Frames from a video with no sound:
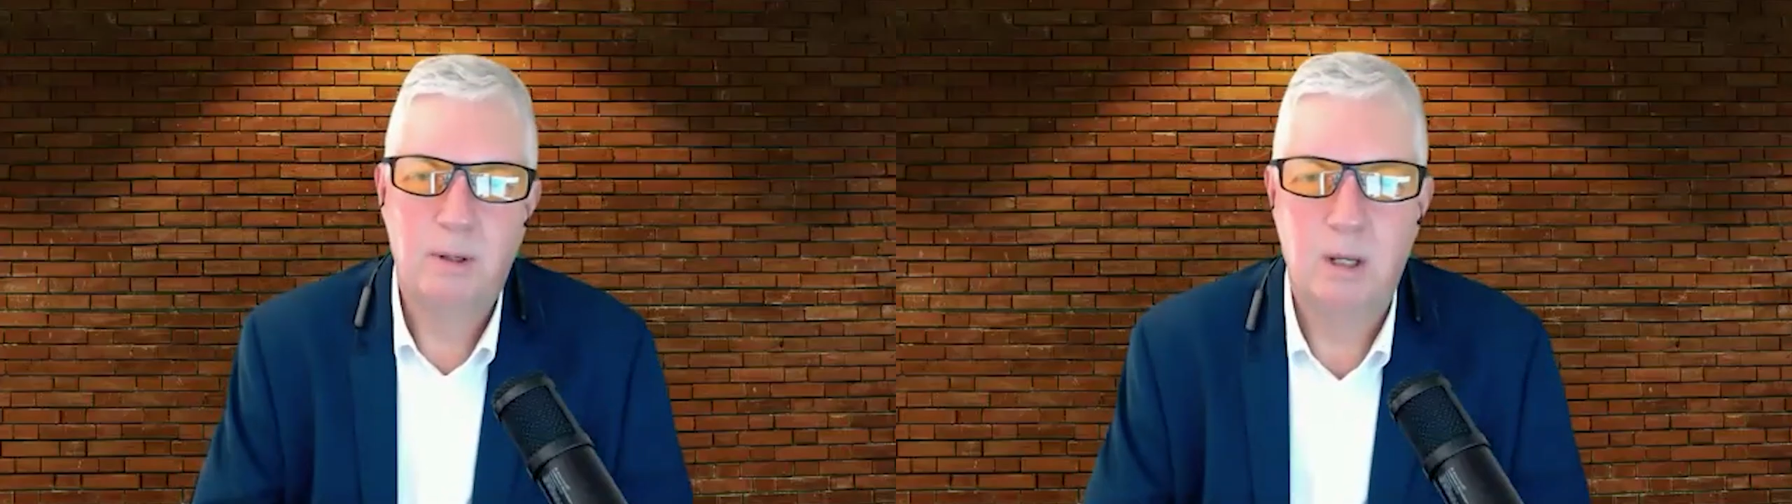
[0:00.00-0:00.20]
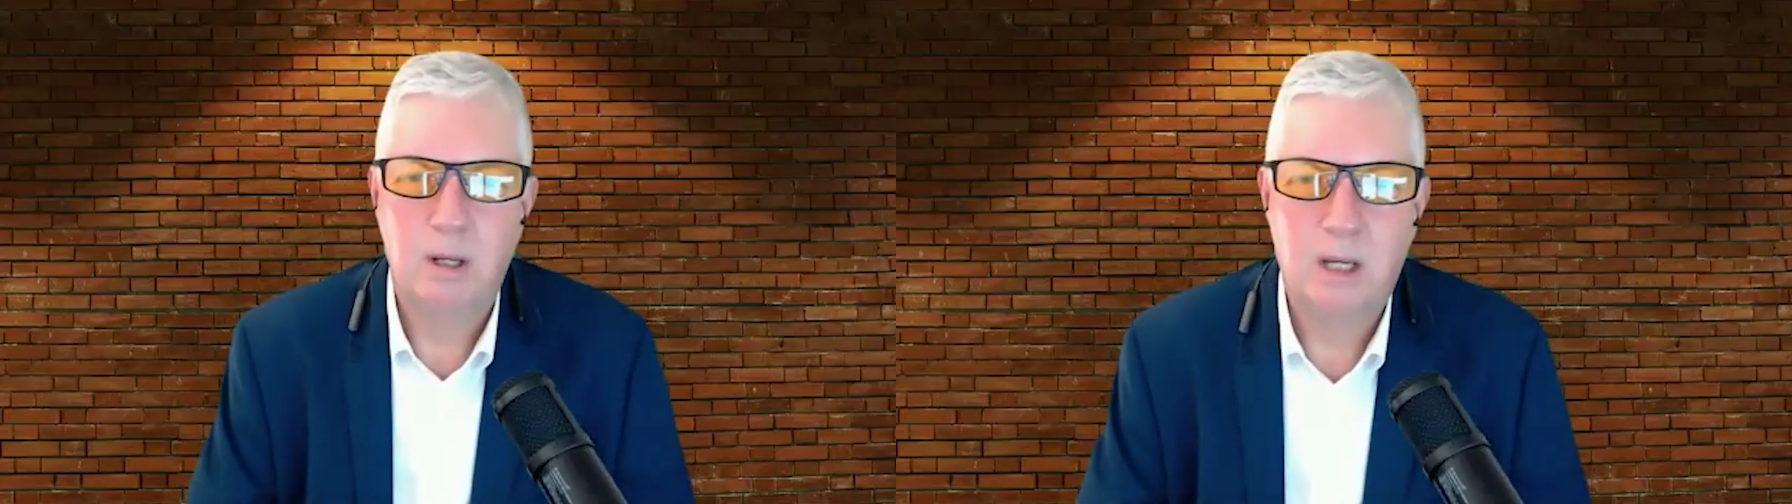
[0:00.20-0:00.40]

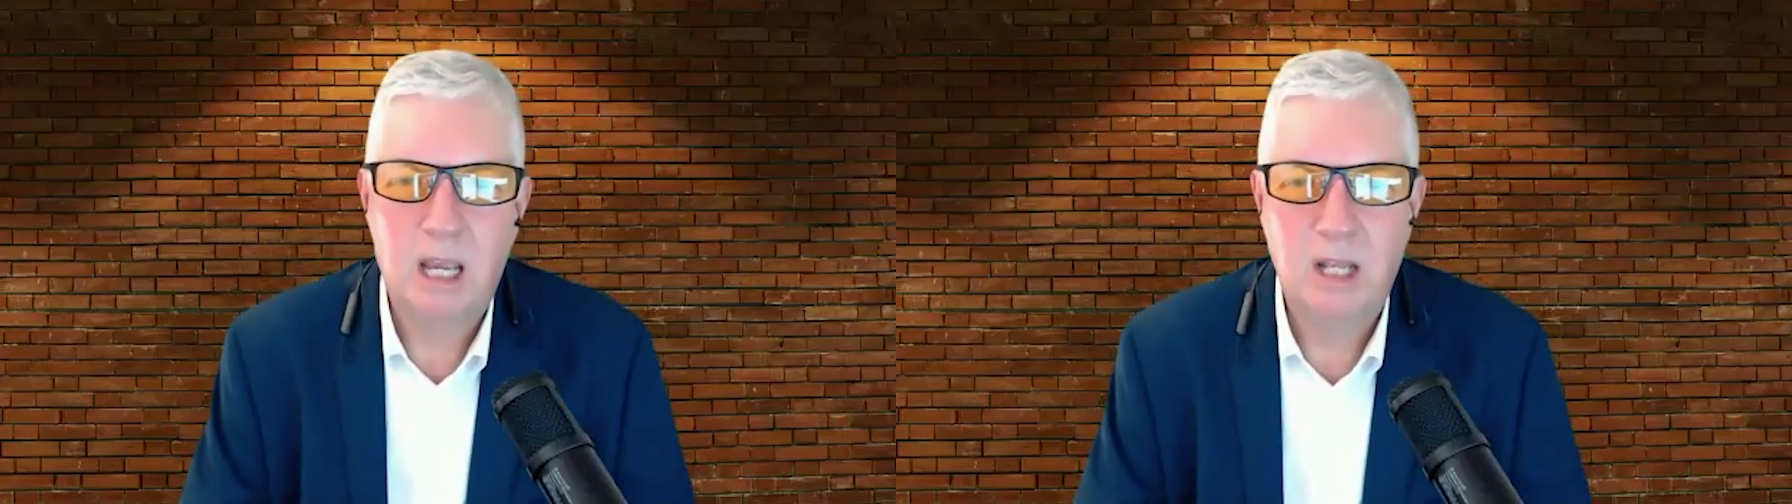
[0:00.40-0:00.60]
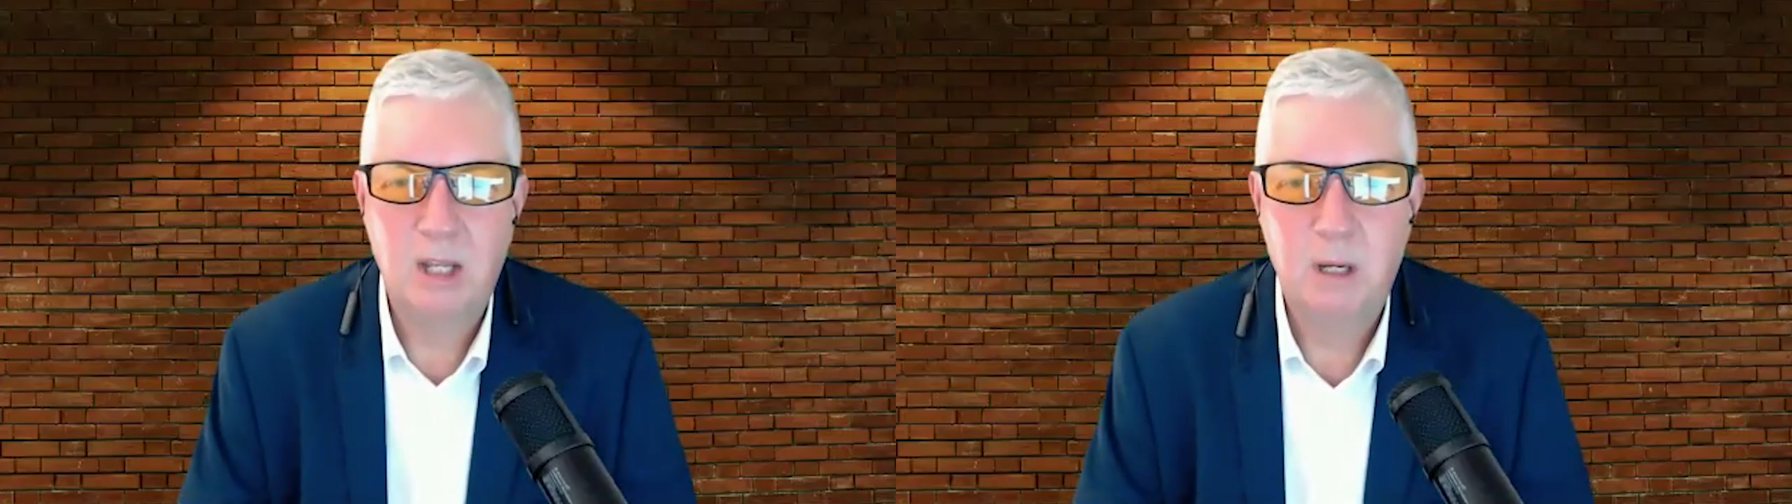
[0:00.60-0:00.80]
can there
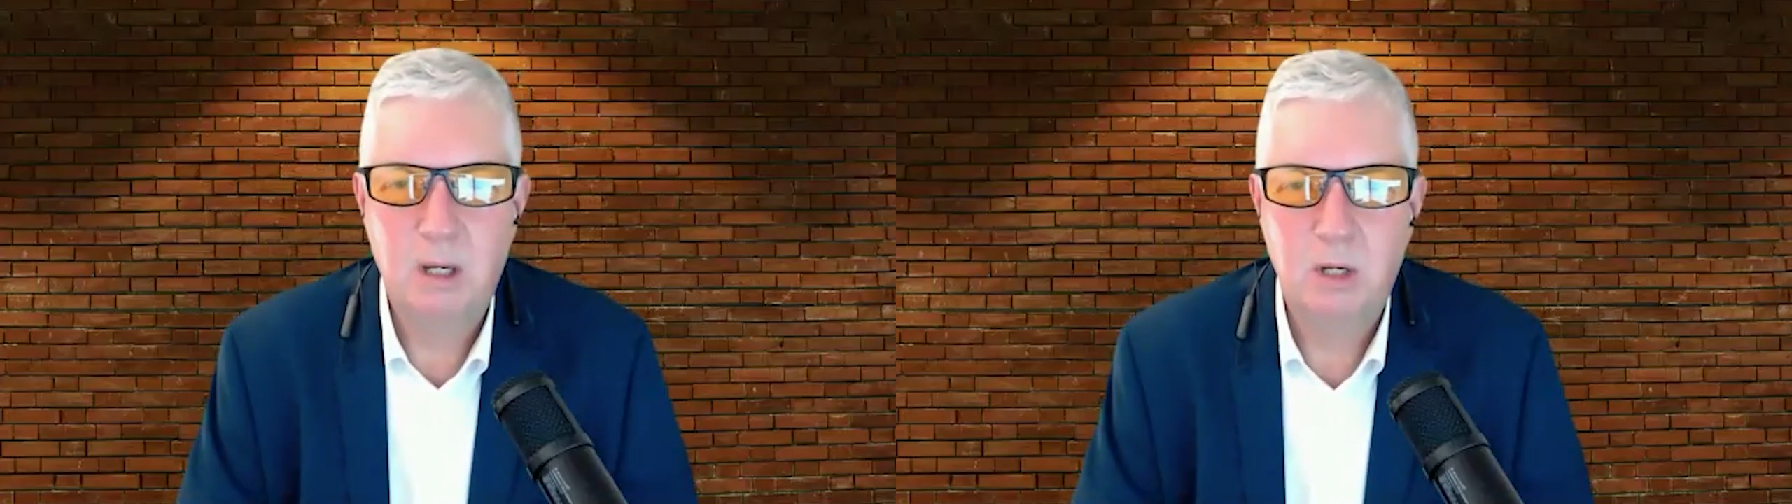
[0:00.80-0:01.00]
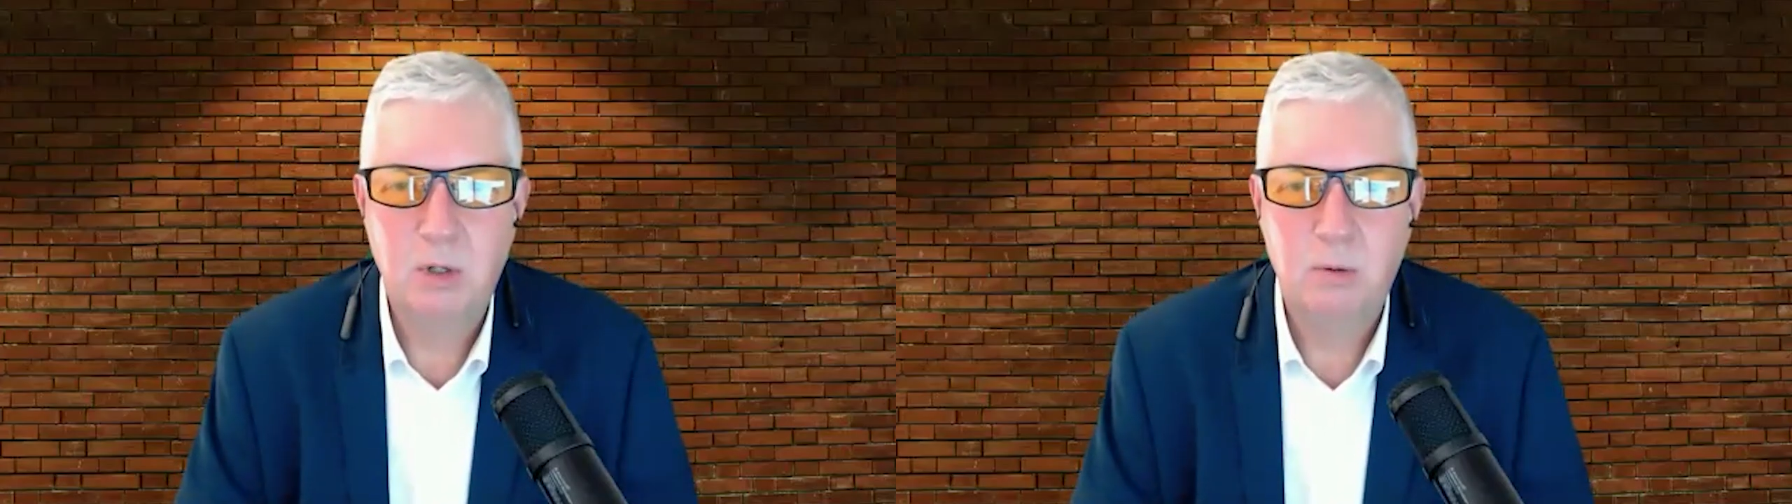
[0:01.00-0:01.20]
be an issue with